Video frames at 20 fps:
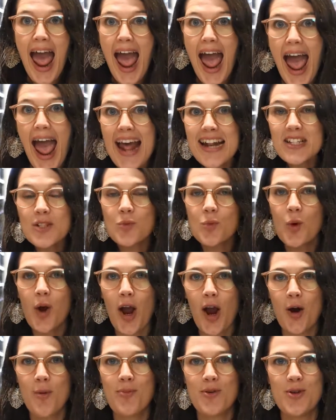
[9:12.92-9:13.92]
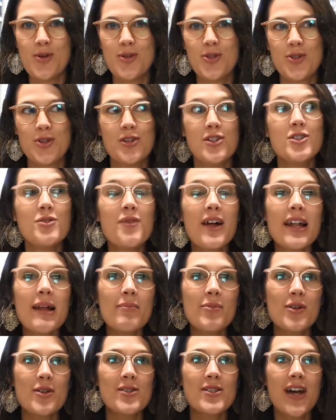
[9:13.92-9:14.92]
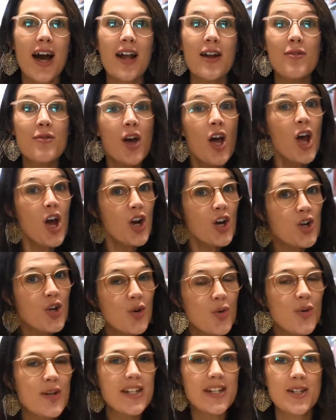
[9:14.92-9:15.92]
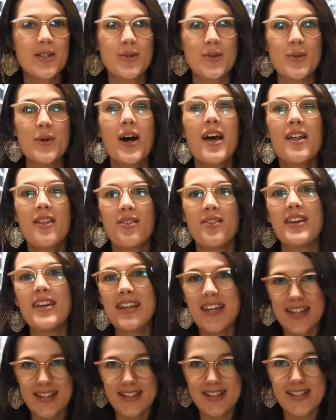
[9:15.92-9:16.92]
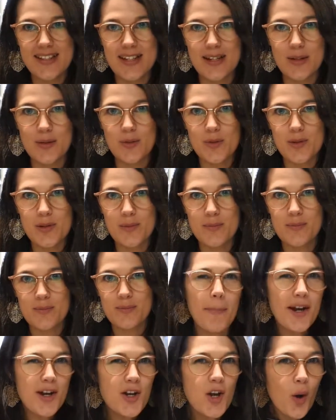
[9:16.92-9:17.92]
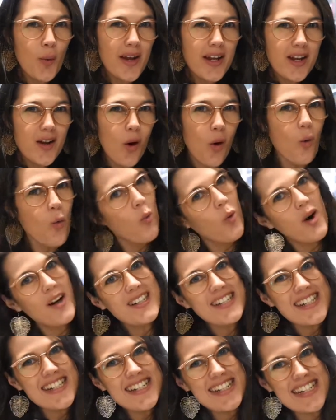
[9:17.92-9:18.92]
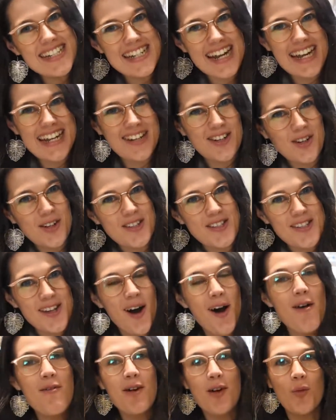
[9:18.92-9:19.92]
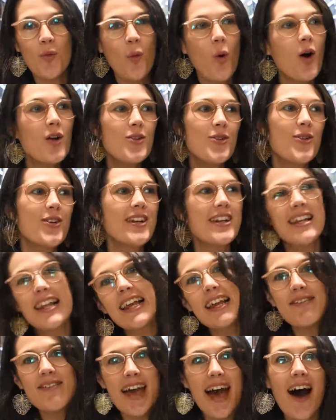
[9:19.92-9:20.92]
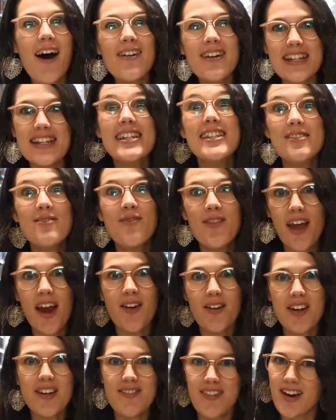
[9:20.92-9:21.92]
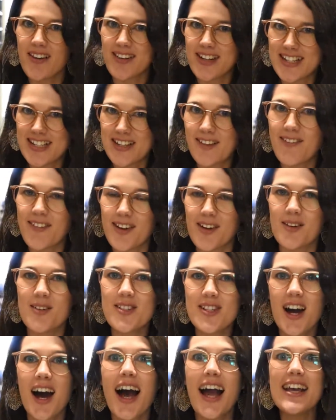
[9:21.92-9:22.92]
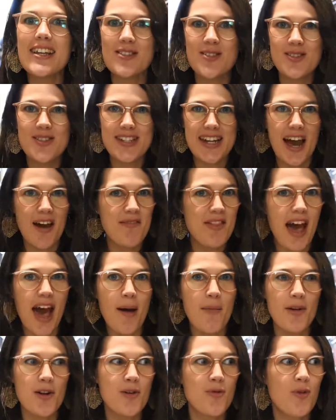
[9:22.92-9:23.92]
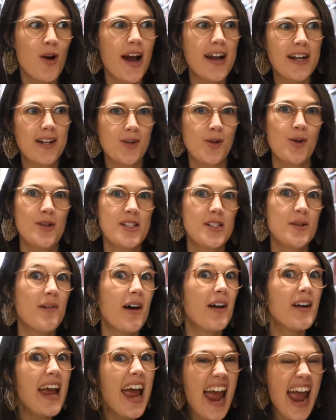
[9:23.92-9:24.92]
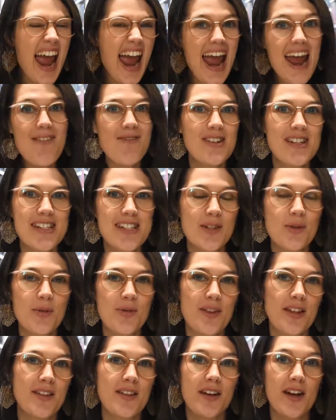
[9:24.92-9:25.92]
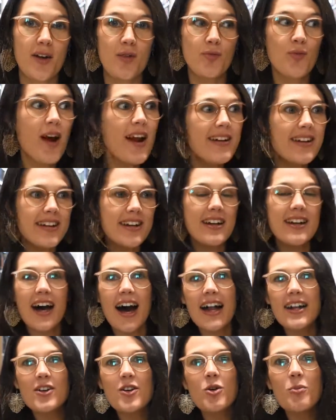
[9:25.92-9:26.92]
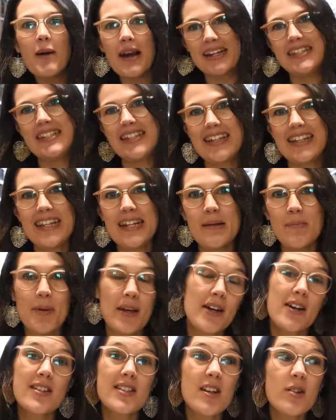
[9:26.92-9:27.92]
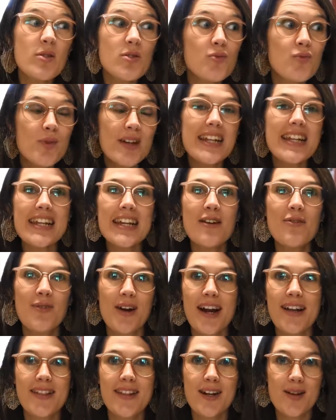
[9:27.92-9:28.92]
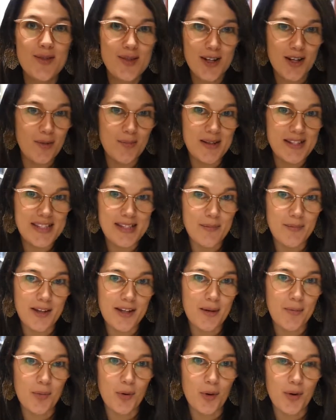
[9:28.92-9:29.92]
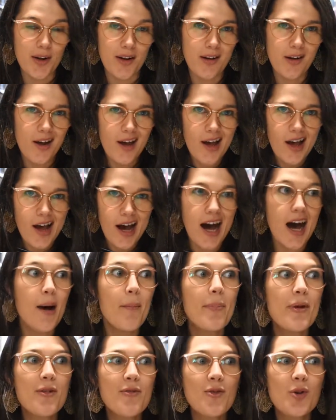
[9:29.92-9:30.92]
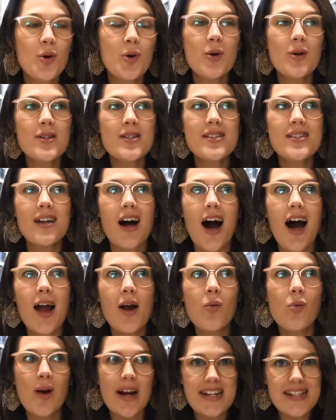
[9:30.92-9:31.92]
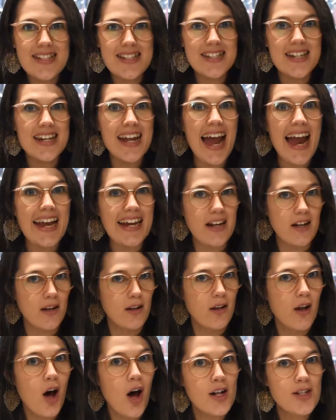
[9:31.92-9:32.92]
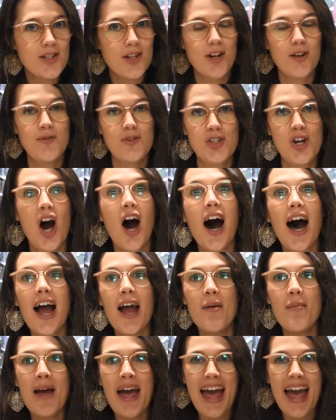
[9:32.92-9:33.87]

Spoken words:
and it will help you to develop those kind of critical thinking skills. But knowing what to take notes of and what you can leave out is very, very difficult. I used to have the habit of writing notes about every single thing that I read in an article, basically because I was really afraid that I was going to miss something important. But of course, I wasted a lot of time